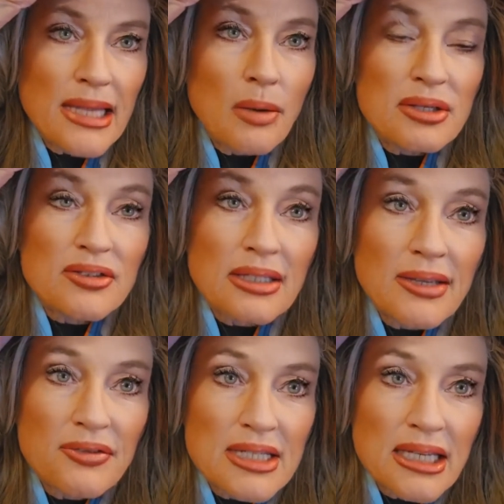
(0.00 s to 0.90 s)
Now it's
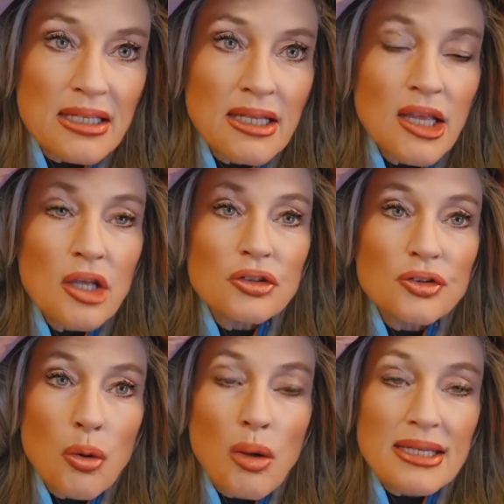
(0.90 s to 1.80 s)
lifting,
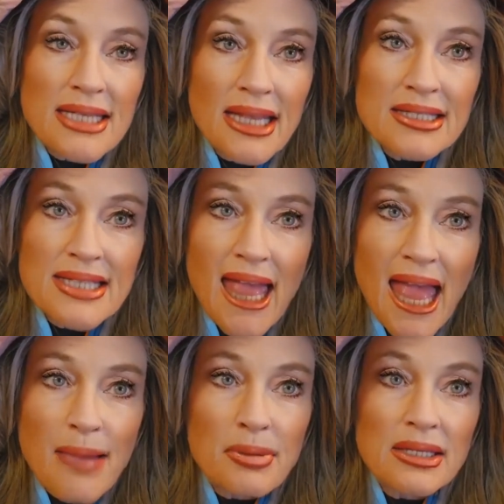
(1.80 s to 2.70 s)
so what tends to
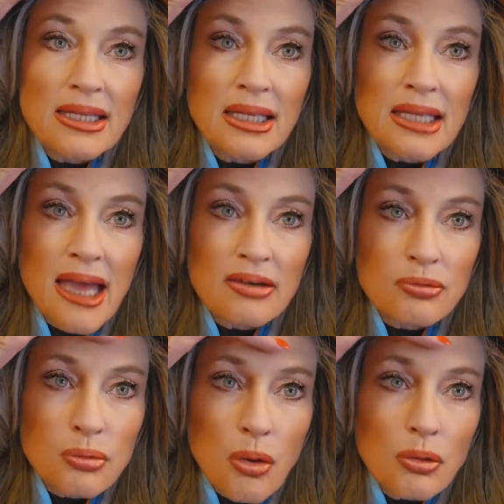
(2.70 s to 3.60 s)
happen, it can kind
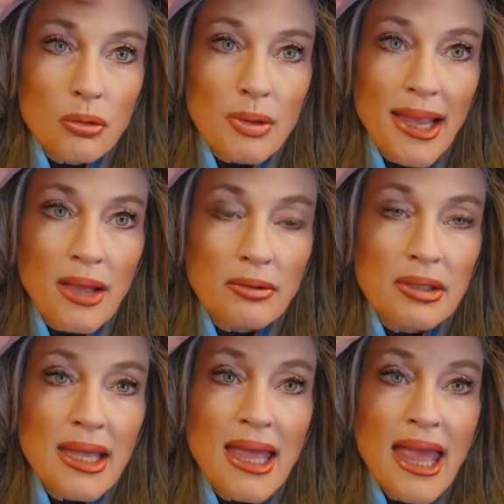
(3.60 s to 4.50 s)
of roll
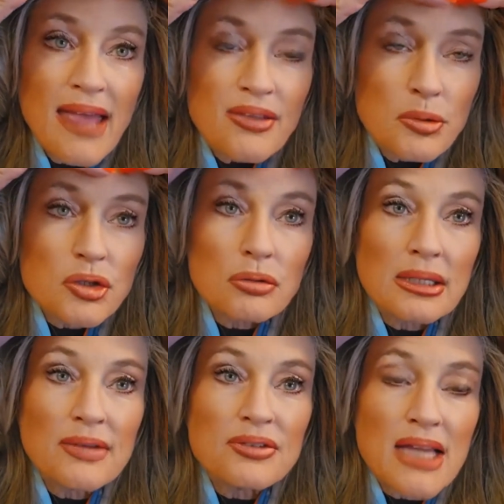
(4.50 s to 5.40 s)
around, and then when you
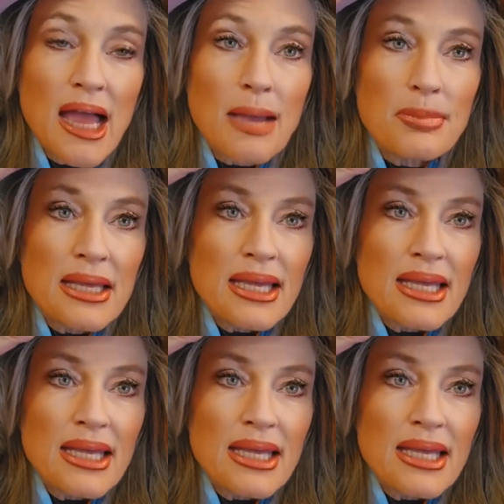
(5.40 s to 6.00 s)
lift up,